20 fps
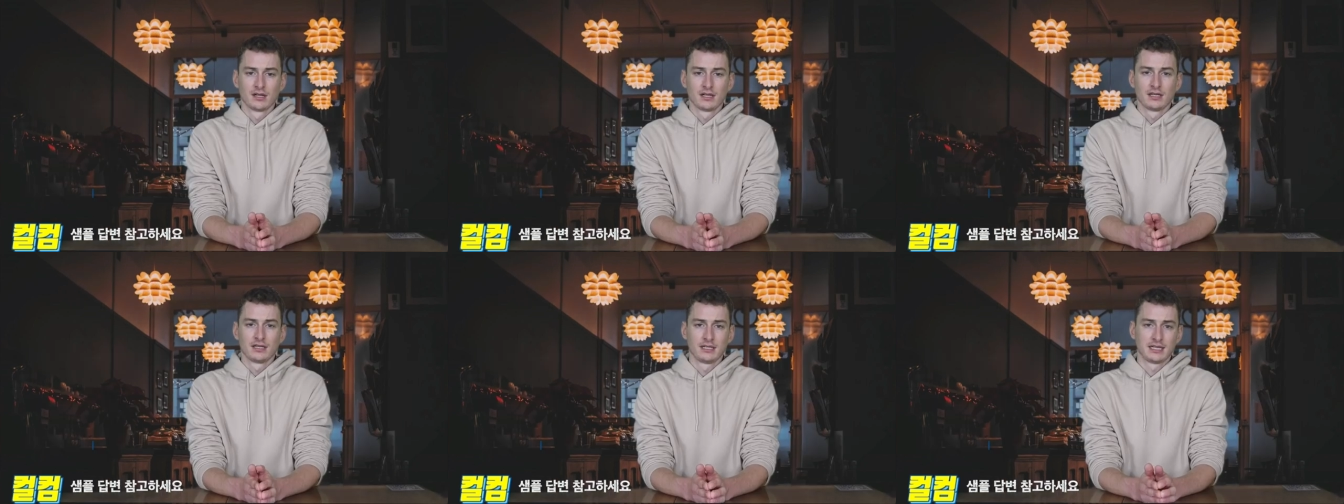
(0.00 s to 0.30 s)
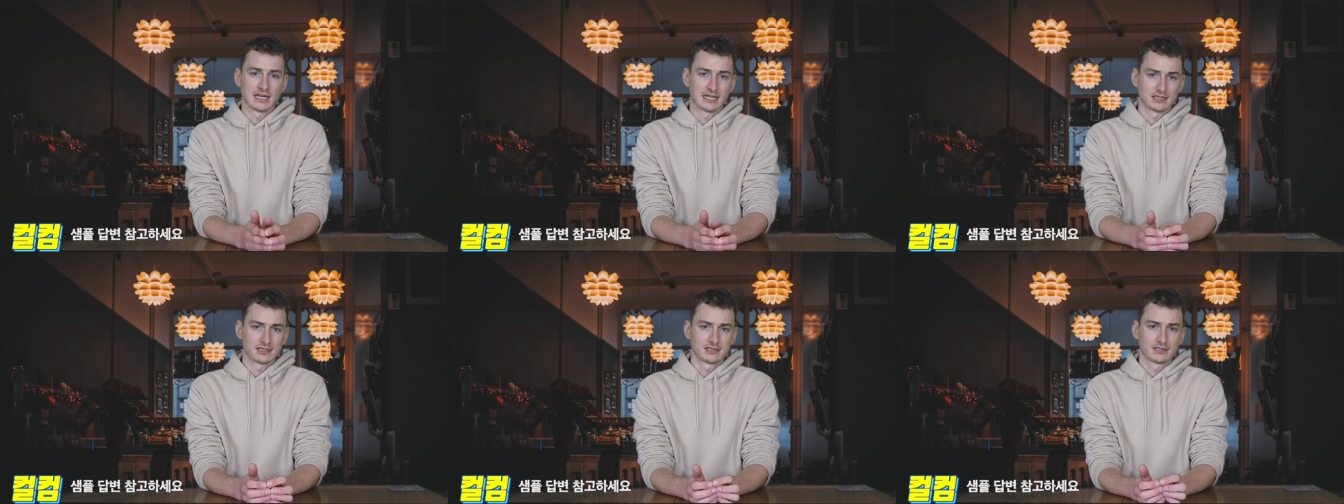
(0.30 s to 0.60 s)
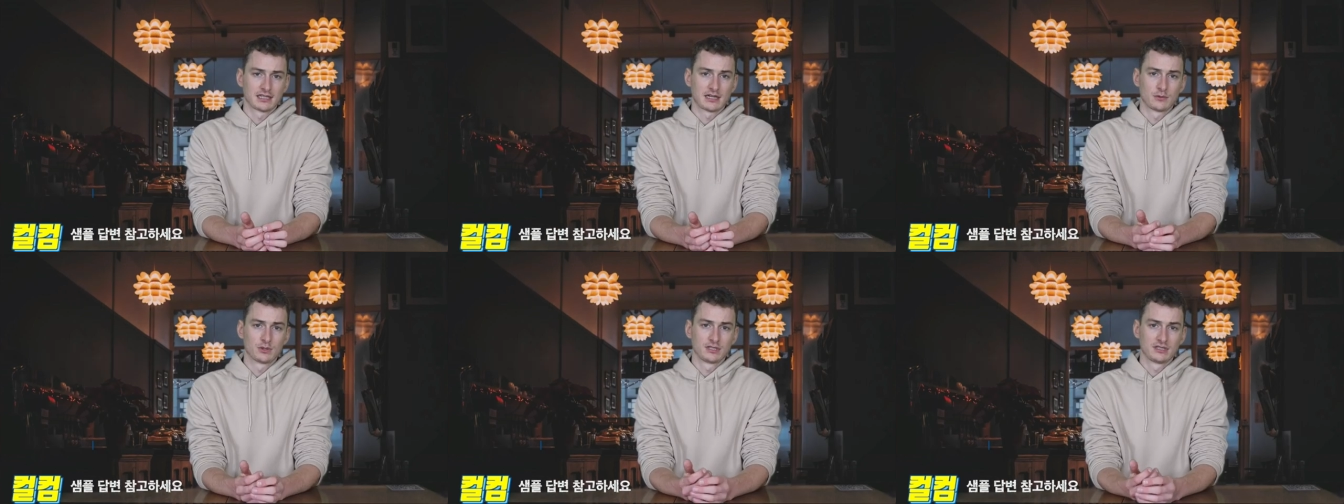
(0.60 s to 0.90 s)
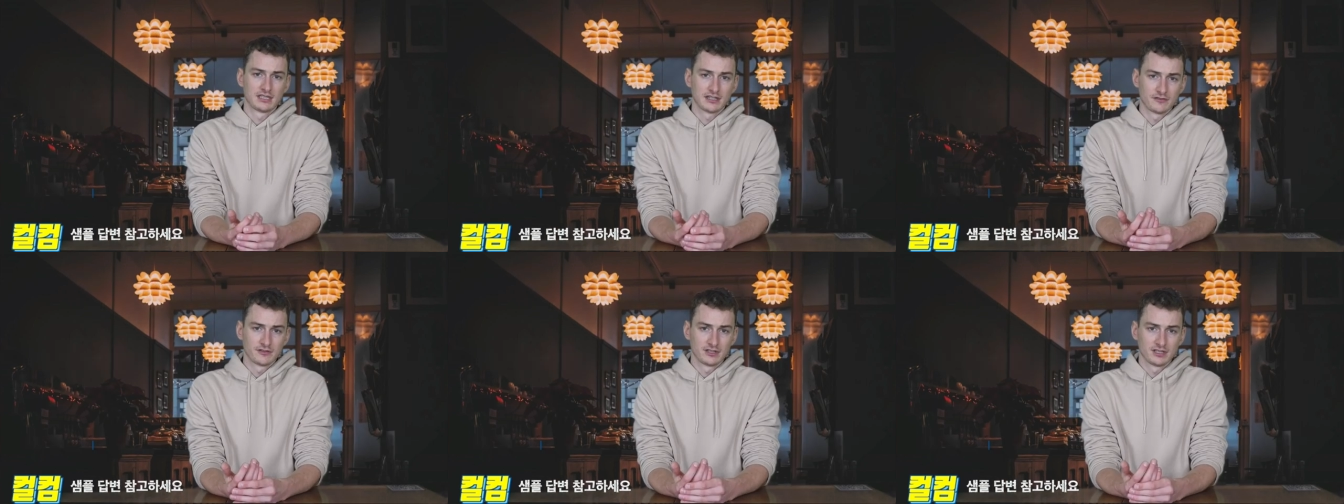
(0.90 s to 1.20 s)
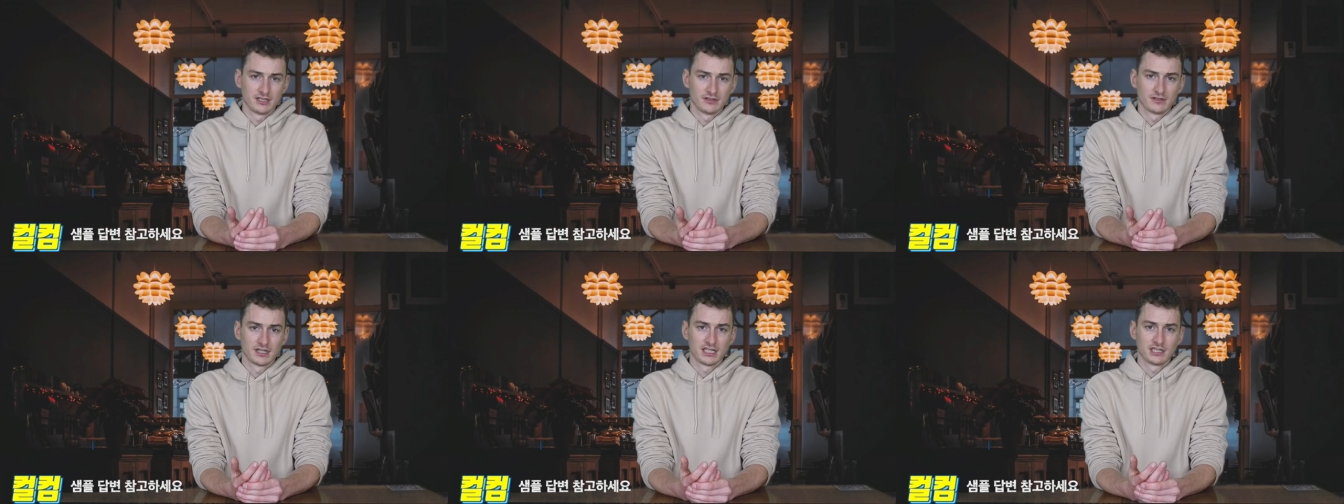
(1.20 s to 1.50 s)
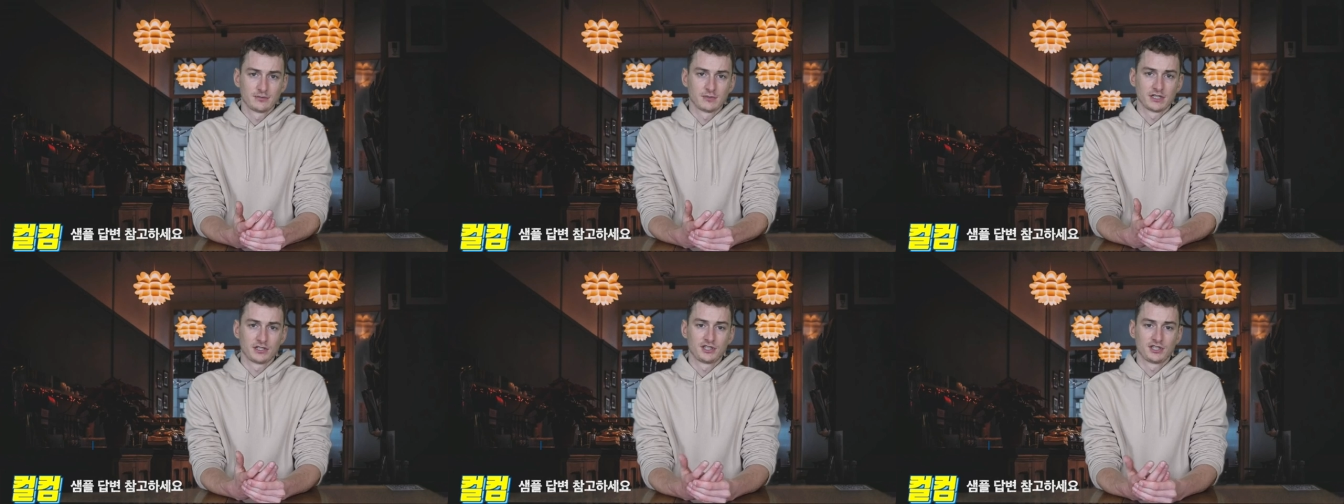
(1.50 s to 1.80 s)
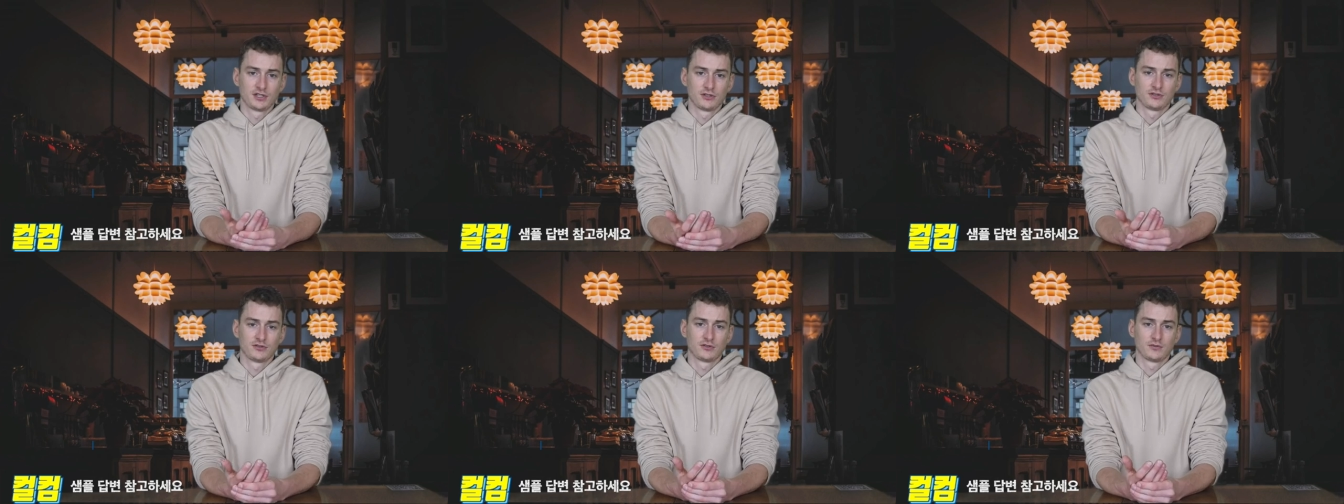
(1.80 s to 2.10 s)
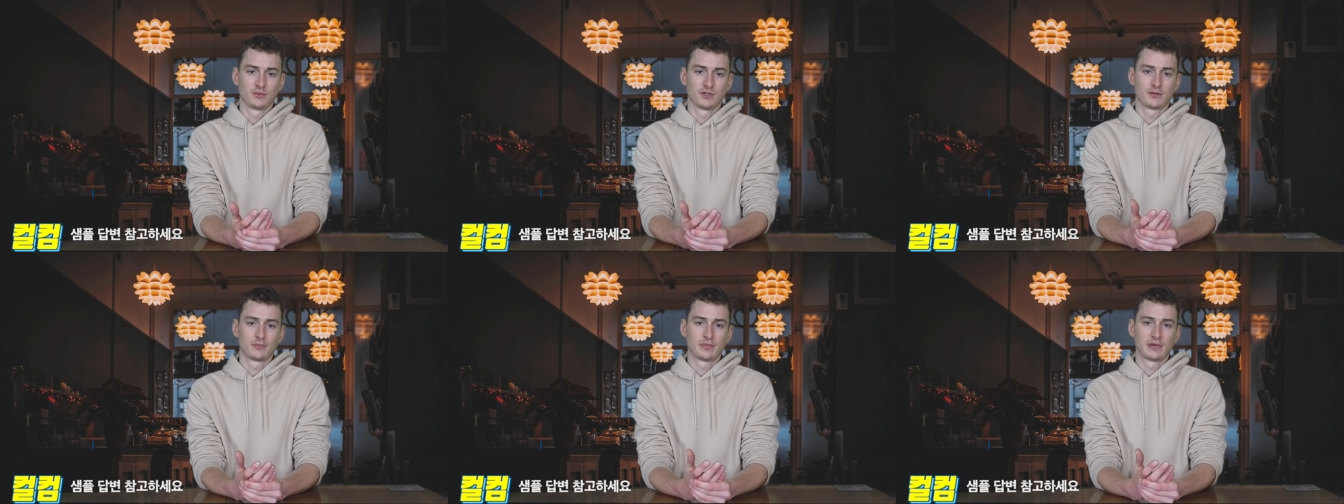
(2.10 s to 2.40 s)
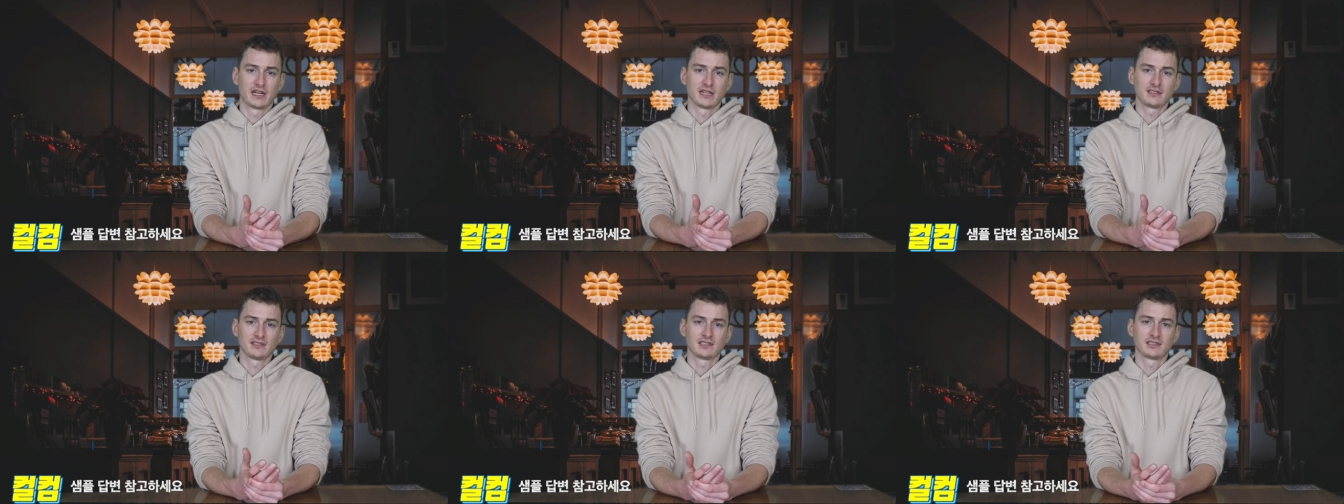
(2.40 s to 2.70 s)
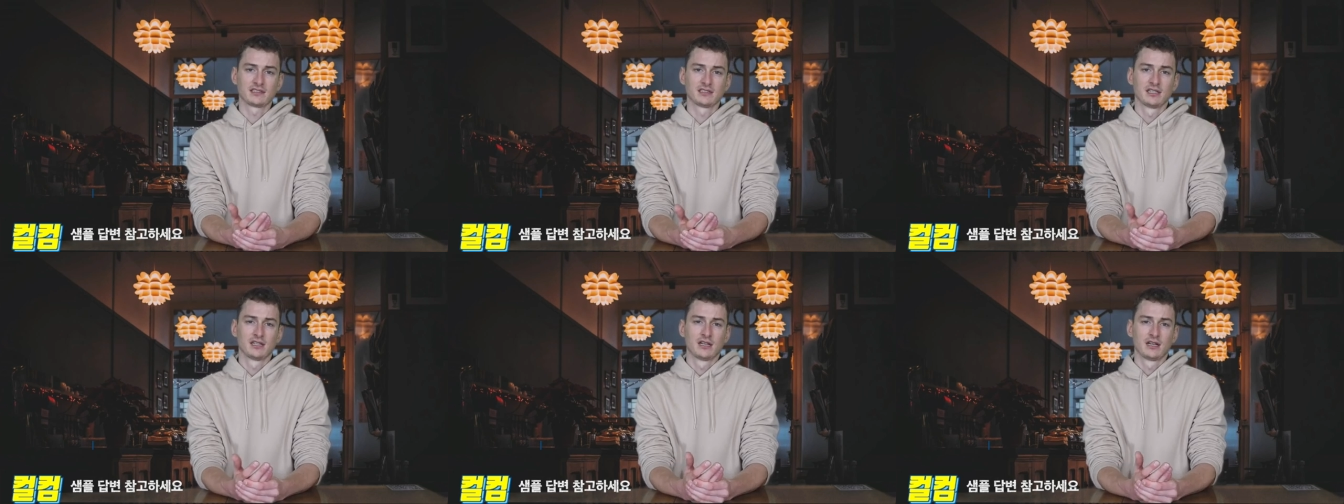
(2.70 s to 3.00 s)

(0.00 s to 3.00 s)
Yes, I would definitely raise my children with pets.